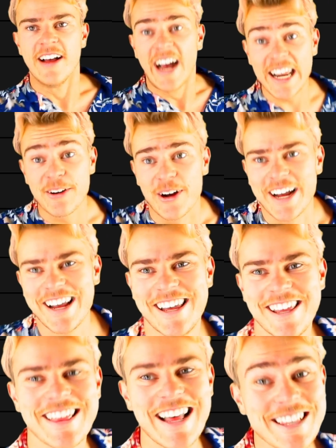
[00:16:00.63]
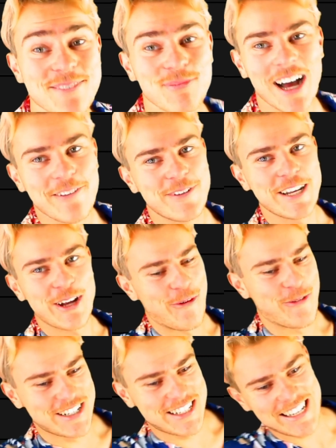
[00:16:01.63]
Anyway, that's my video
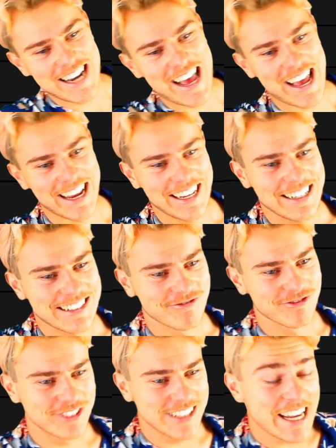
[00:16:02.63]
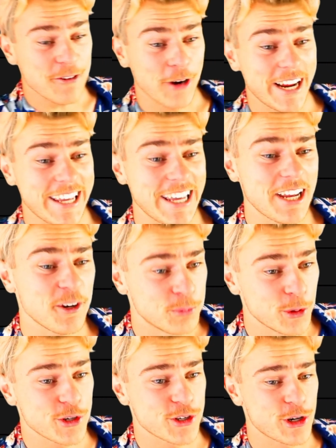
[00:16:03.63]
for today. Tier ranking
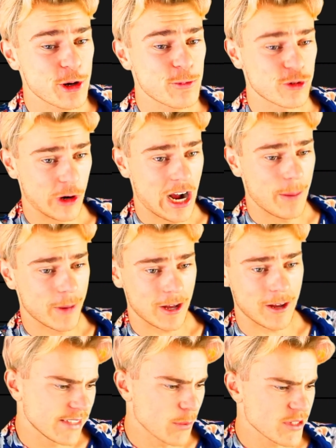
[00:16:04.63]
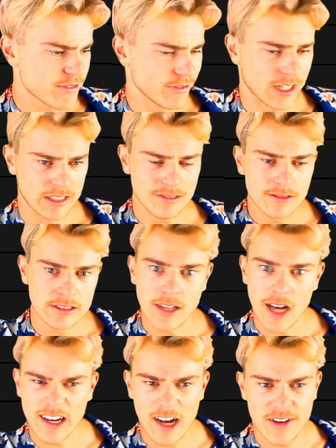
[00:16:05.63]
BookTube drama. That was fun.
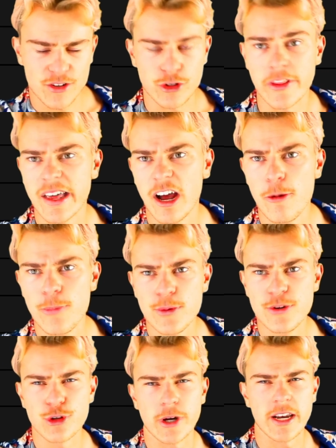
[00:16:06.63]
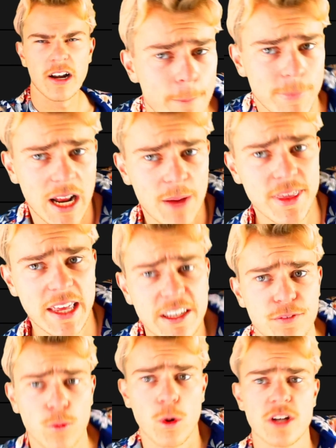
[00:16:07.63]
I kind of enjoyed that. I hope you enjoyed it. But thank you
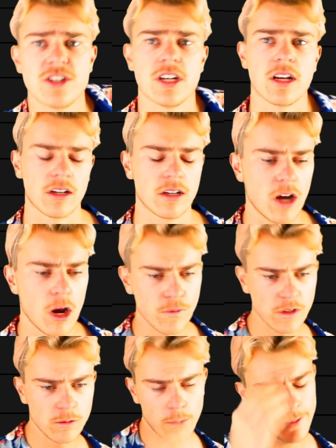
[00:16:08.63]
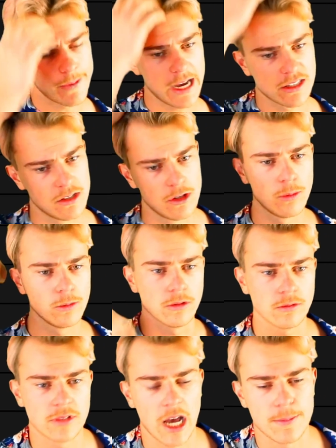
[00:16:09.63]
for watching. Hopefully we'll be back to
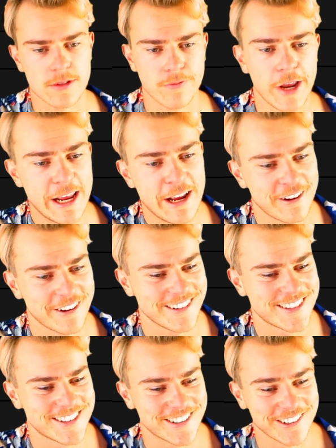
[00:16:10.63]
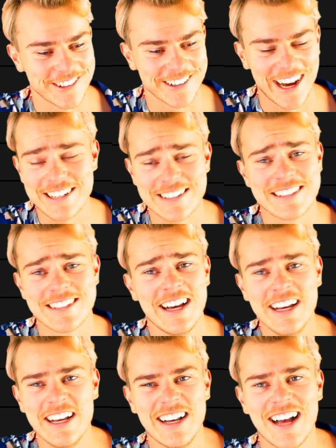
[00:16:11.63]
normal types of videos soon. I just
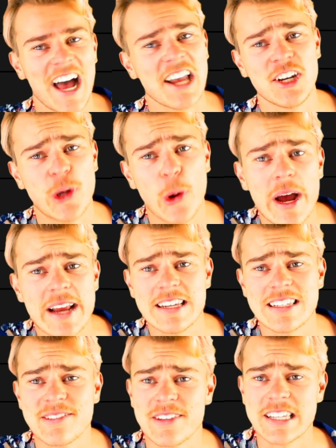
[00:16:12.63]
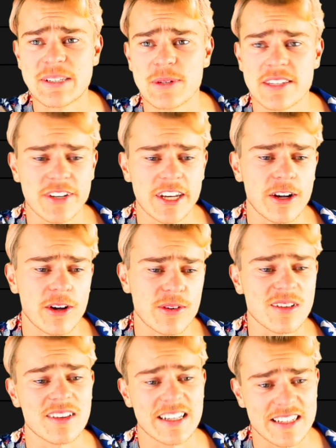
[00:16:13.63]
had no ideas for this week's video,
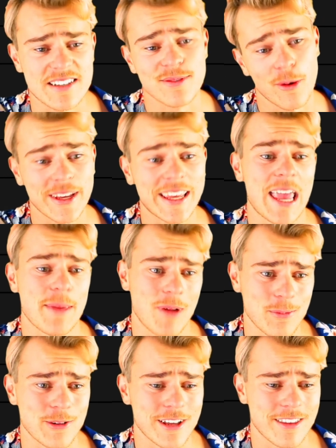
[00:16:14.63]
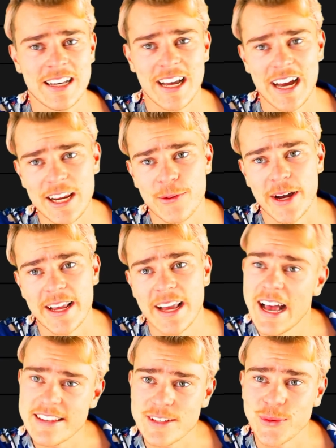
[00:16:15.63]
so this is what we came up with. Anyway,
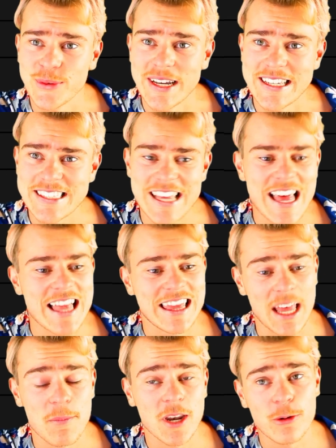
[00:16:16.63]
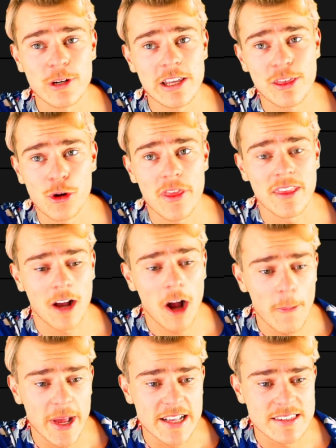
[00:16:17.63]
as always, let me know what you thought in the
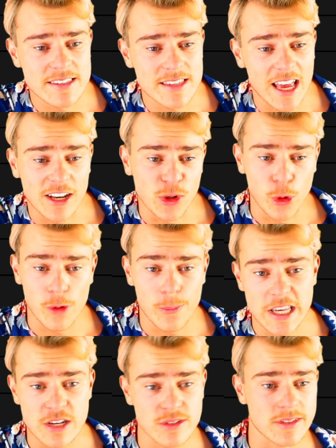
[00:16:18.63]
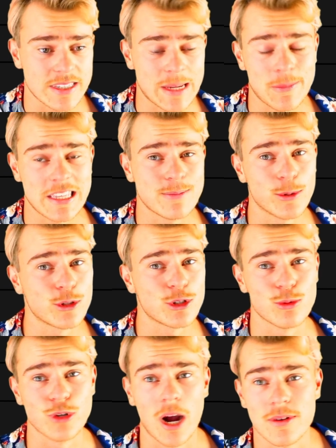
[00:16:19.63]
comments and your opinions on some of these
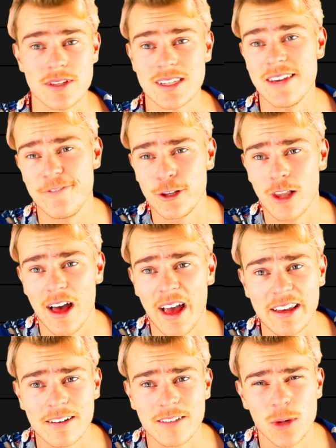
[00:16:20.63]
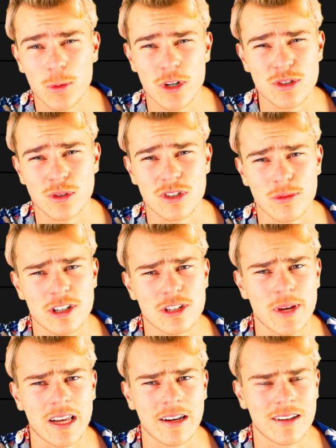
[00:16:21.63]
BookTube dramas, if you like. I don't want to talk too much
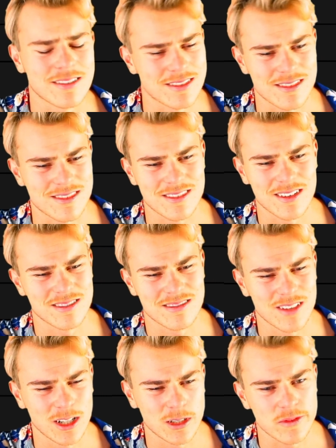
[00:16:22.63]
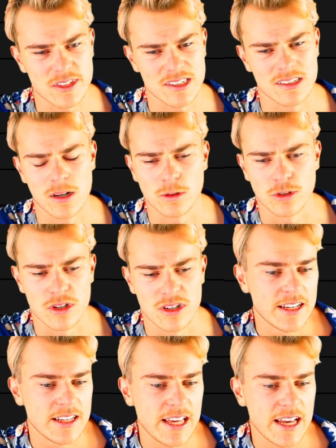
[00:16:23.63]
about it because a lot of this is old news.
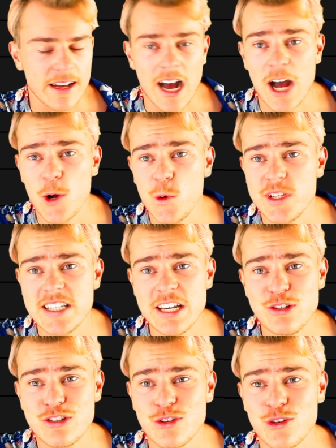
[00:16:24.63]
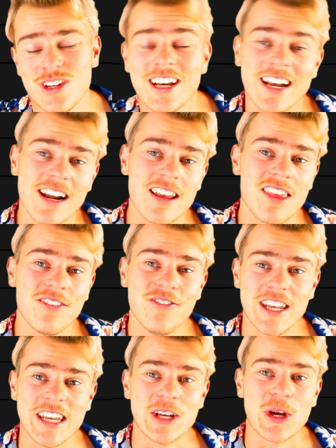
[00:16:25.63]
Yeah, I will see you soon in another
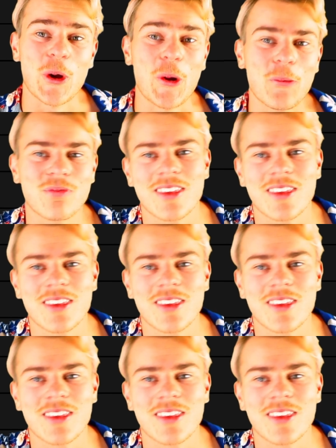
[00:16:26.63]
video.